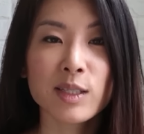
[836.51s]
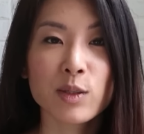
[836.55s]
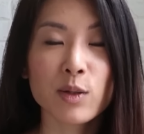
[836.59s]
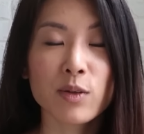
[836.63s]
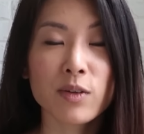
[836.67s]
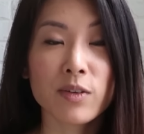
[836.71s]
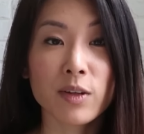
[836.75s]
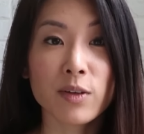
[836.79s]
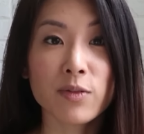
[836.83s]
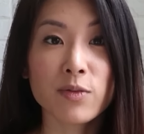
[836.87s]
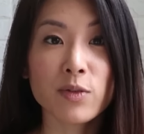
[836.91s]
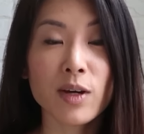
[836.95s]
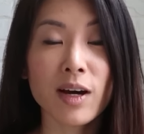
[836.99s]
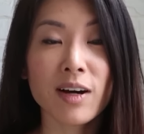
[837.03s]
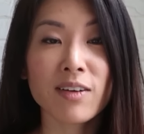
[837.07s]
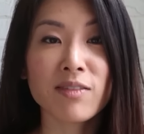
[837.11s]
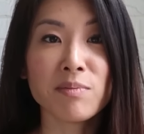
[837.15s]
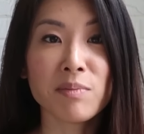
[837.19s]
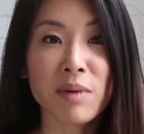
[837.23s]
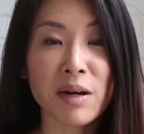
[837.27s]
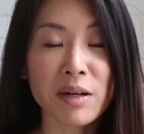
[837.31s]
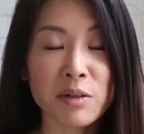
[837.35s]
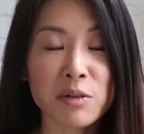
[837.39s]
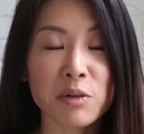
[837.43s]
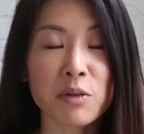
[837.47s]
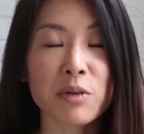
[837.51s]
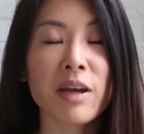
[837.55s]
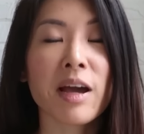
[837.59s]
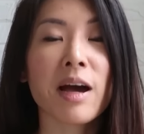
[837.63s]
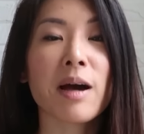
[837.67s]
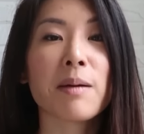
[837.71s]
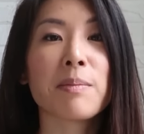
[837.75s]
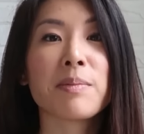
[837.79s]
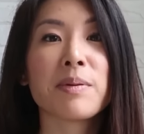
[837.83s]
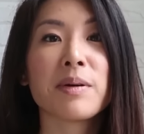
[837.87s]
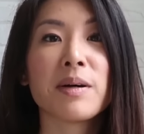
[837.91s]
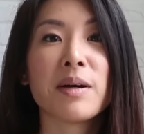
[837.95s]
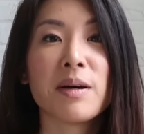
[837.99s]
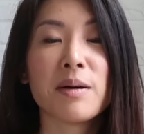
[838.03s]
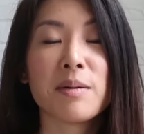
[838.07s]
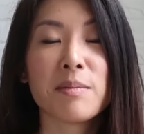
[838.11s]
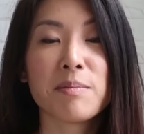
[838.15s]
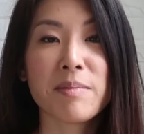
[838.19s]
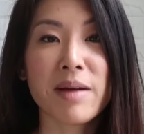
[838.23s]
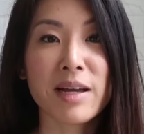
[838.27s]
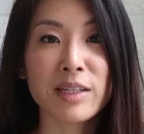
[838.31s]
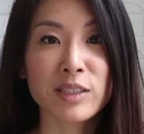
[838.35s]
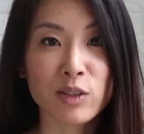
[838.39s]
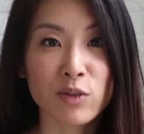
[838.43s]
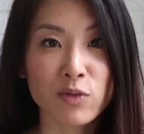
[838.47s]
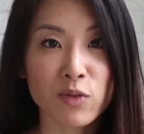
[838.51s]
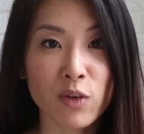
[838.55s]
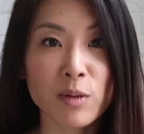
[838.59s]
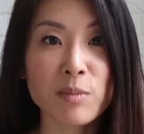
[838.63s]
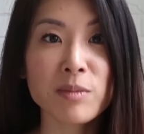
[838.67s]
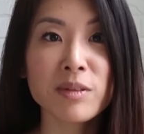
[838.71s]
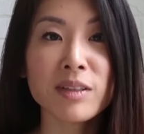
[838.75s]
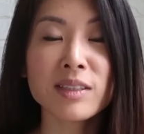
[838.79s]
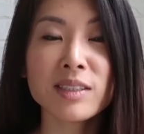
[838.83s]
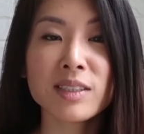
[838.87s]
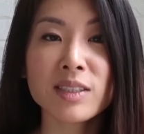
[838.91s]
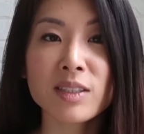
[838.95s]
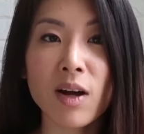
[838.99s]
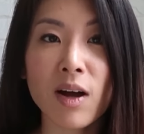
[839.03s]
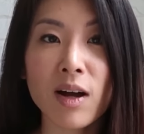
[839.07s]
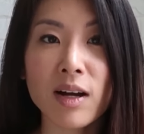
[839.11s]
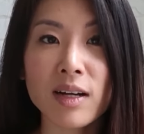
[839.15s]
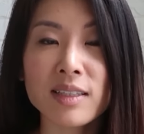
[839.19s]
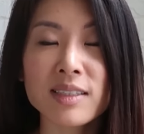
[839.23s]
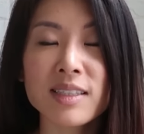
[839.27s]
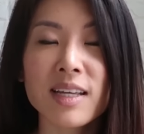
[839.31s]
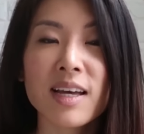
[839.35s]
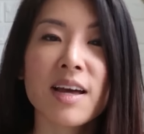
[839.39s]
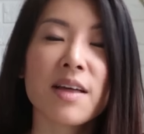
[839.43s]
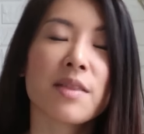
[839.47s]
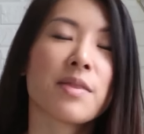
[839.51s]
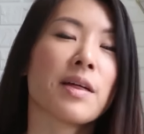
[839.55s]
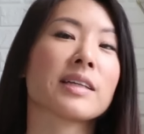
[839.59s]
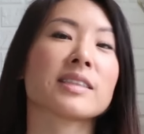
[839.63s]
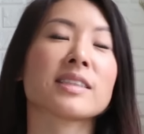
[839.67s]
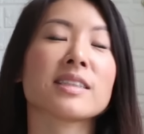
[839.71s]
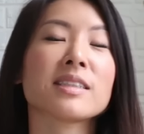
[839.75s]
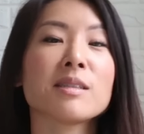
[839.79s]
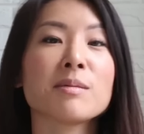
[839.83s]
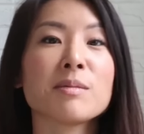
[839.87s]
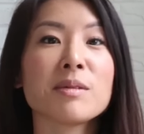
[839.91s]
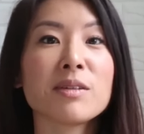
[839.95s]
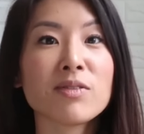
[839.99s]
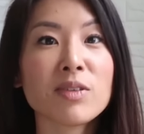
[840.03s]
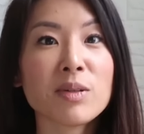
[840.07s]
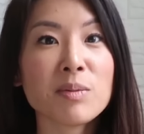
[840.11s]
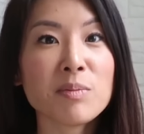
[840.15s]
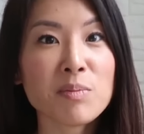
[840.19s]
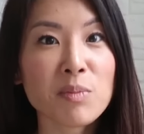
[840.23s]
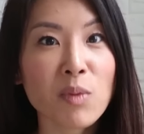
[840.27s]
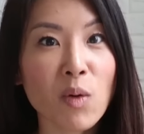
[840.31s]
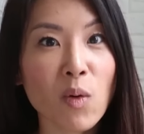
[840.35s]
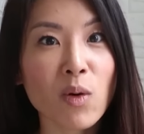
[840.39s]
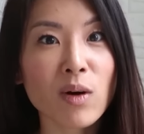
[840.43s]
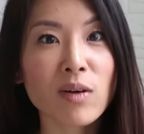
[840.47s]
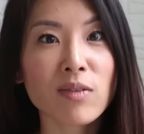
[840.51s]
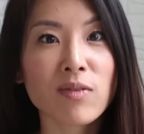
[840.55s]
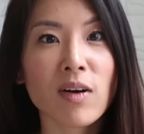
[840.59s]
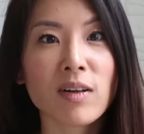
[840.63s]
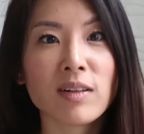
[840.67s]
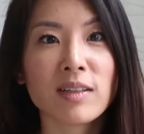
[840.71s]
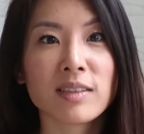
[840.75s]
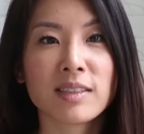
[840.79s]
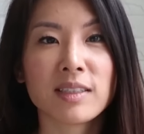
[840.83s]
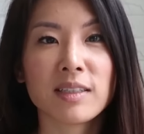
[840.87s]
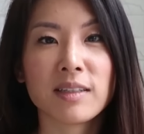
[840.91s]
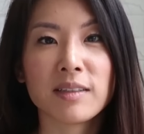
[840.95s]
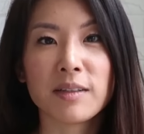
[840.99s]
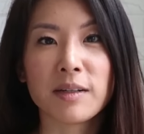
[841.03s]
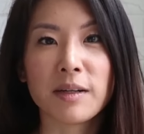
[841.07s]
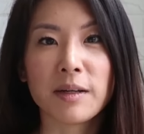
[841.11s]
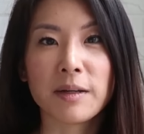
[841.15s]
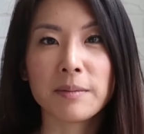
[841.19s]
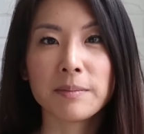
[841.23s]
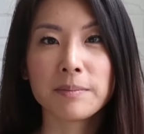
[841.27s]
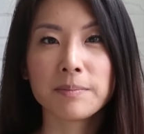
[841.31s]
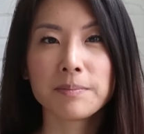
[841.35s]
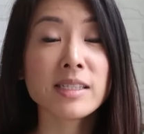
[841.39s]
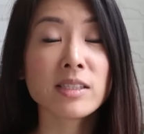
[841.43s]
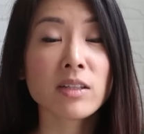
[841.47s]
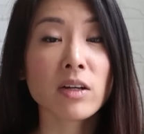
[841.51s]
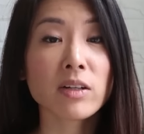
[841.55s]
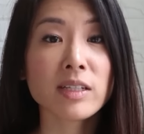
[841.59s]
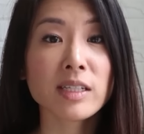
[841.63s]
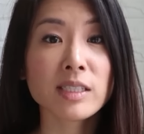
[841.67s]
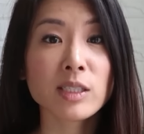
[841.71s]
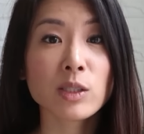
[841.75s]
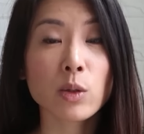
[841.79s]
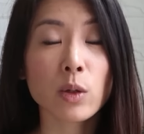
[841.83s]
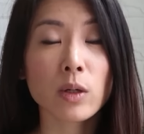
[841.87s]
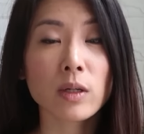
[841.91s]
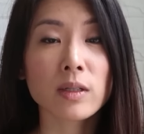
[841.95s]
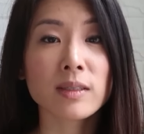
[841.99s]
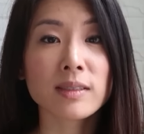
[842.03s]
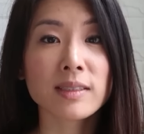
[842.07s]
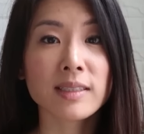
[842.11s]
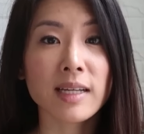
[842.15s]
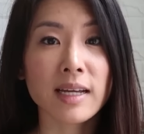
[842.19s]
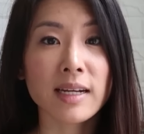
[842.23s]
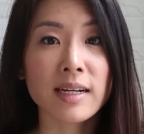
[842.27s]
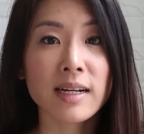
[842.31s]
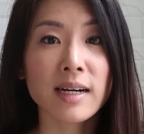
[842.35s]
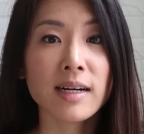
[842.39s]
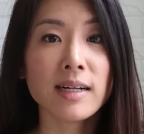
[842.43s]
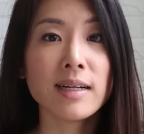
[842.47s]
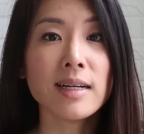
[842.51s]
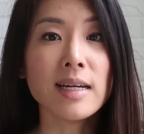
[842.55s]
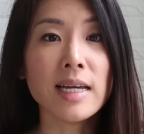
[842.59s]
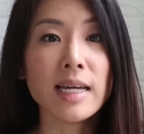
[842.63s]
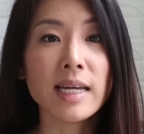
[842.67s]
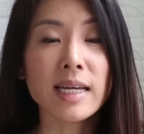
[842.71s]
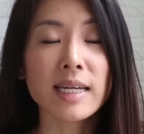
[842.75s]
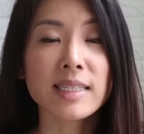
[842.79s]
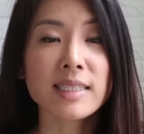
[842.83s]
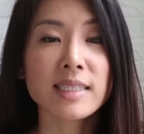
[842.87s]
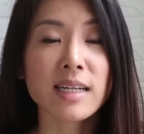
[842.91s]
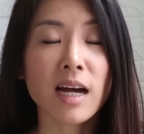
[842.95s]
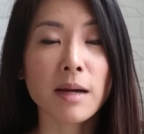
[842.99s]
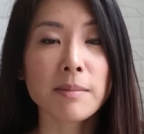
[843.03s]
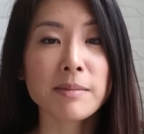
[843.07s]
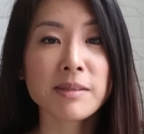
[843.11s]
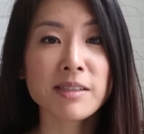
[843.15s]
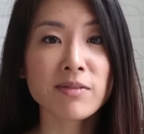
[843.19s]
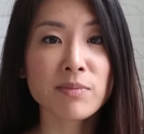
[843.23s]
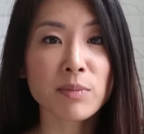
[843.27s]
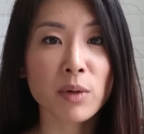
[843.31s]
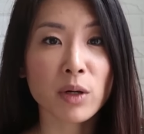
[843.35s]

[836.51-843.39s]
So if you have micro cap Magic Formula stocks, that's gonna be even more volatility. Based on historical data, in times